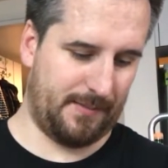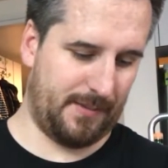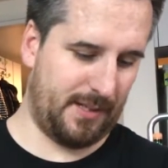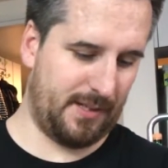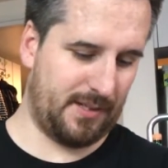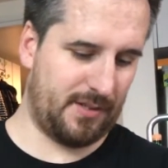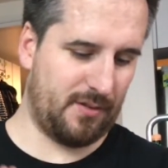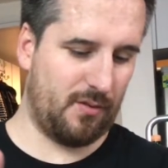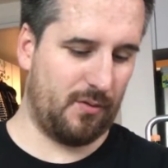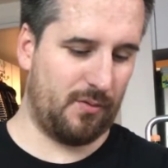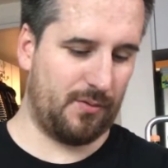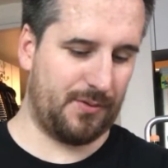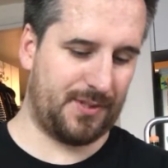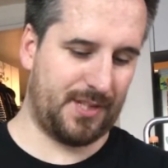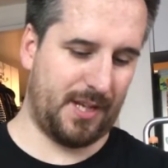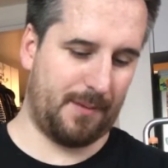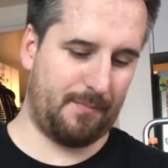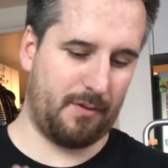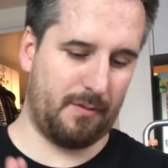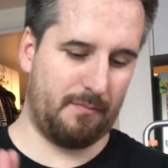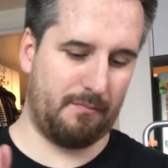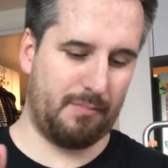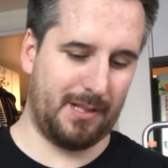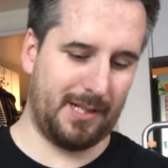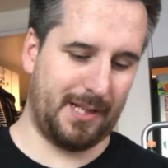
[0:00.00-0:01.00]
These are all
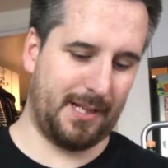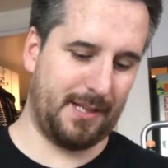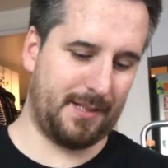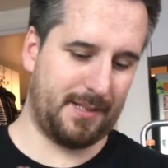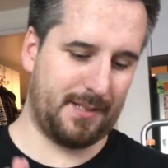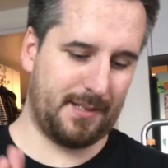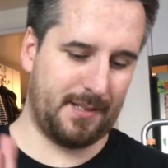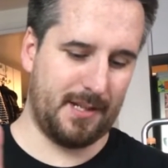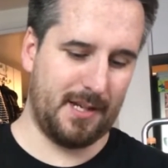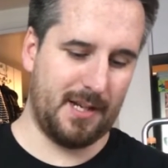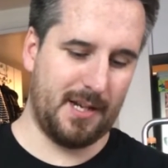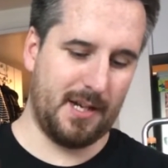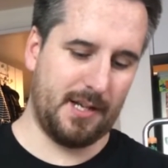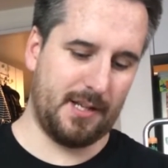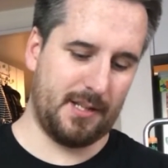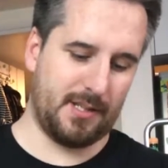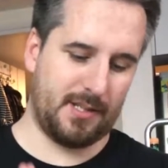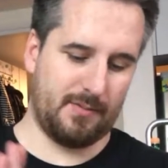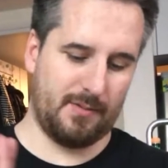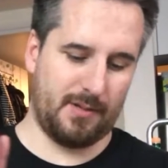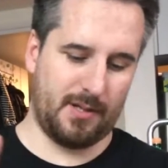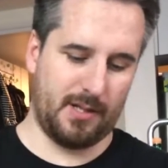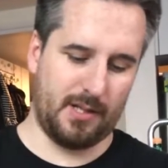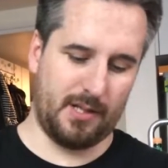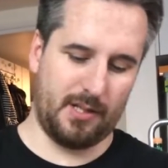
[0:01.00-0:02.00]
separate plates,
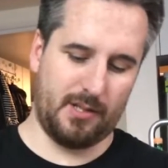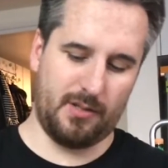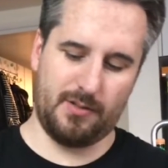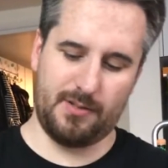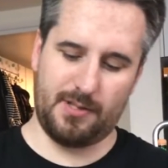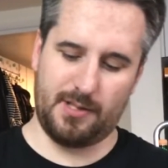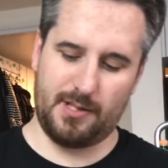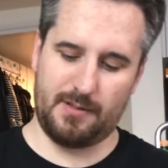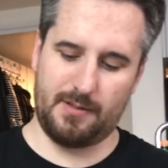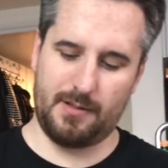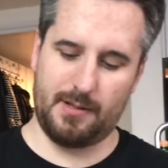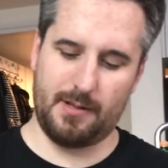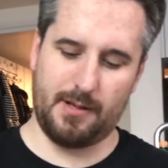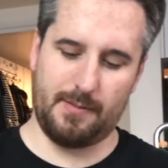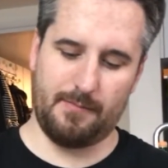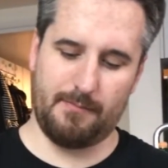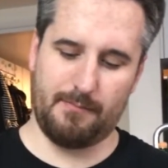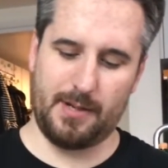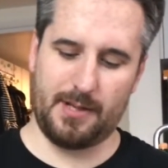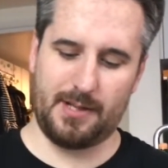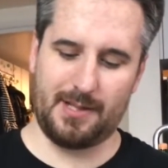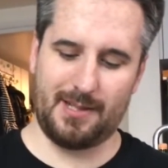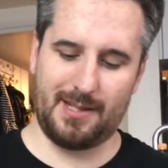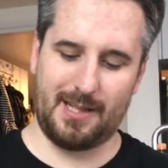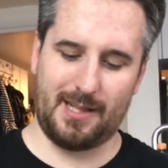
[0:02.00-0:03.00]
so we're going to use this
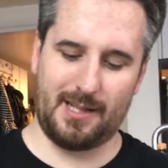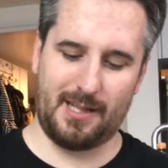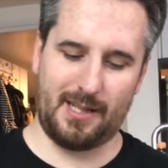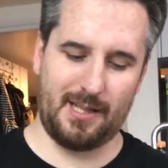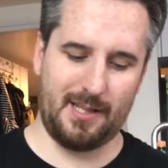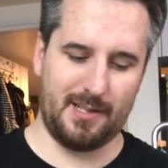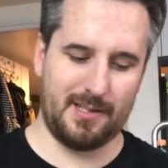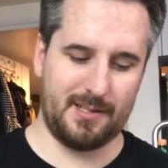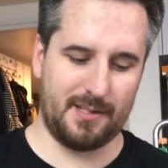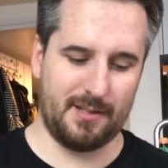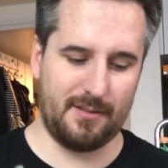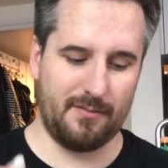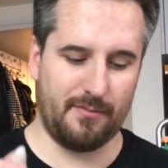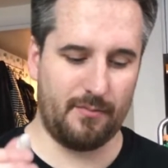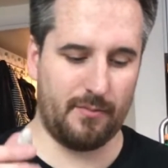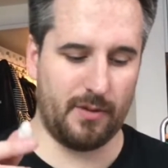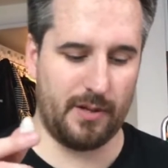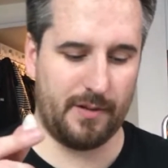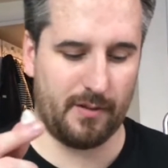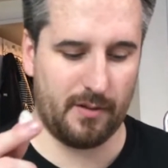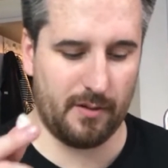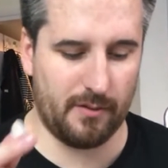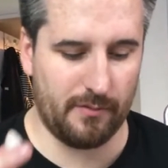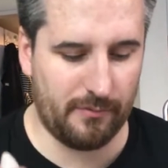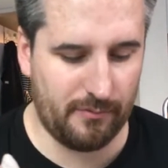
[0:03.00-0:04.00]
metal adhesive
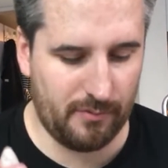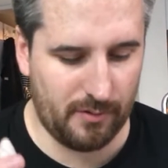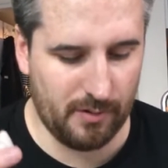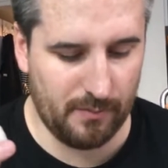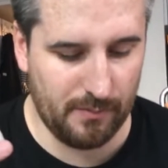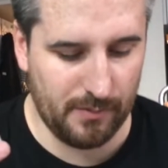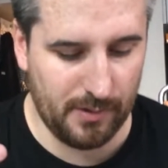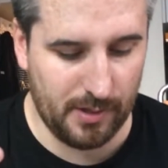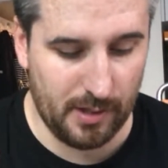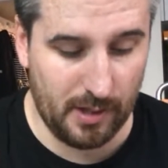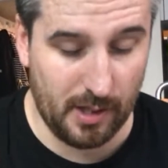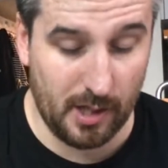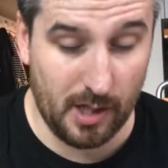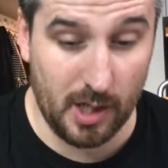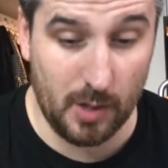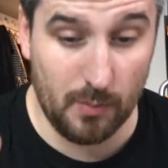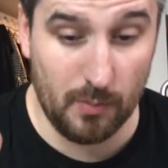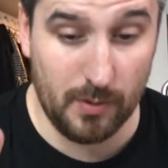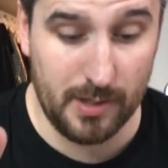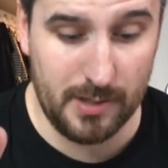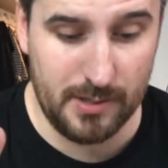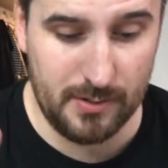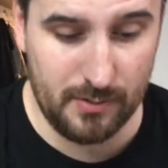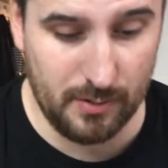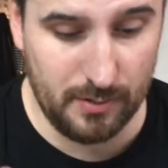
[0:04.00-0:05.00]
we've got from the
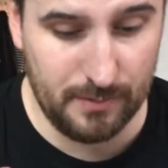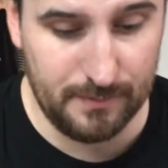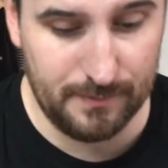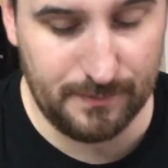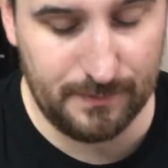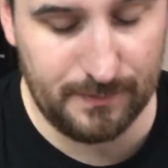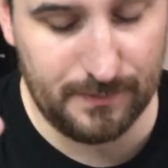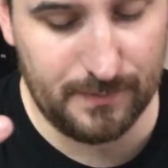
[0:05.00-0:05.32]
hardware store